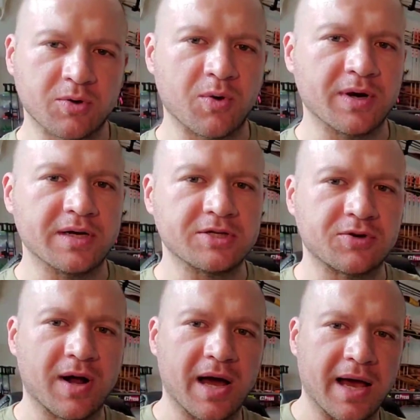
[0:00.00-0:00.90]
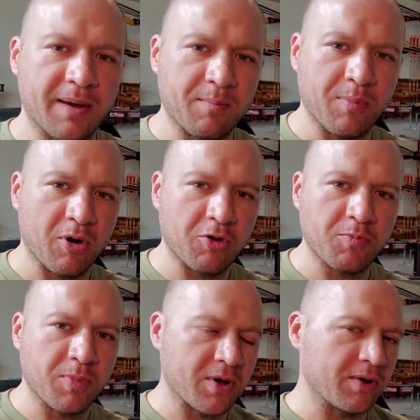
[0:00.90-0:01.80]
going to try
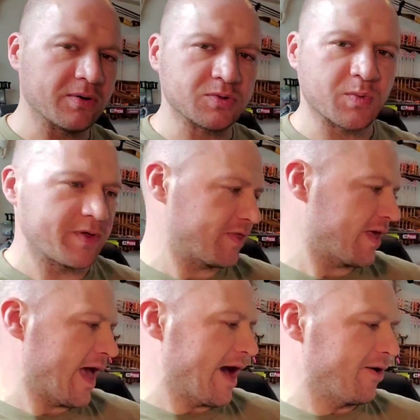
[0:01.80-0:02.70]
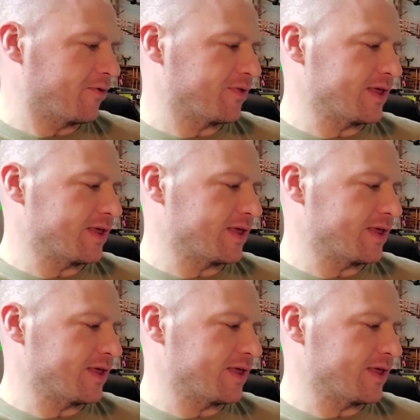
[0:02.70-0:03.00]
both bows without